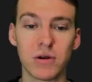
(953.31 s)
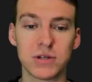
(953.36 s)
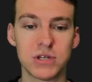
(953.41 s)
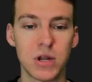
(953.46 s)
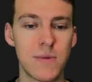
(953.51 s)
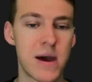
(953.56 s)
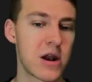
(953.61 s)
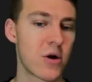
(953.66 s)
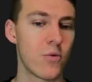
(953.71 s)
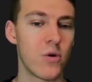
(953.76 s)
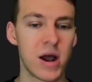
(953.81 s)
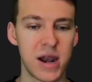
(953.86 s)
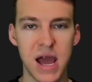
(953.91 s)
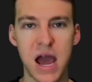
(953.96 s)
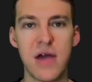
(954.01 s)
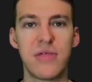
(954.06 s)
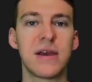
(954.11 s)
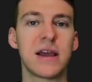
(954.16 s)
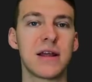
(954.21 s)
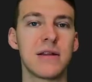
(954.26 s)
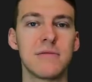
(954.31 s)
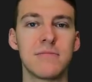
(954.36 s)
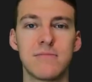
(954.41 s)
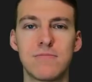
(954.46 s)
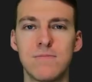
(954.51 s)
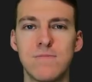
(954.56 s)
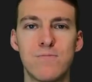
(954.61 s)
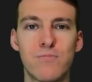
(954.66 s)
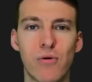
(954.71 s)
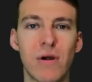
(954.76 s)
So no matter what, I think
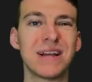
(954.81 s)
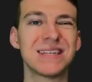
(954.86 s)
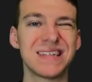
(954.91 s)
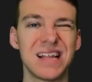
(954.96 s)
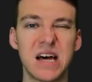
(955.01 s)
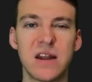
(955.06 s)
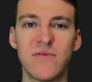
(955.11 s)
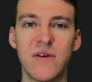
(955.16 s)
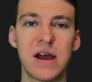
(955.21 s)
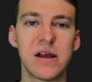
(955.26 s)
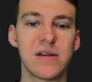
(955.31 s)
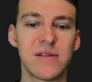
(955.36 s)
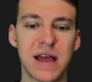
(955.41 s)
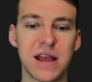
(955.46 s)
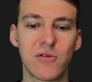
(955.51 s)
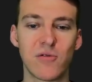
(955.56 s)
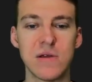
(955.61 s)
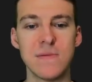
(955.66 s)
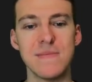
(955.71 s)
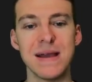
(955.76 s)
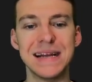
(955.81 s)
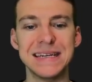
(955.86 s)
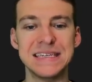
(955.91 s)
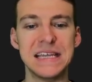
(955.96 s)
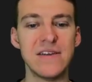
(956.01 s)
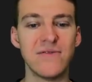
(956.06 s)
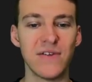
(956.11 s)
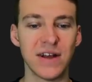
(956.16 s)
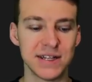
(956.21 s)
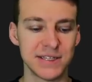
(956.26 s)
it brings a lot of value to that Green Bay
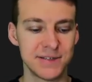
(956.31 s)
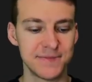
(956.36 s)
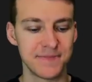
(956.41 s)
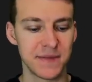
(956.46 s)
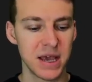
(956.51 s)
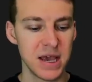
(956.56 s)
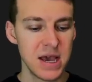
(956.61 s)
defense.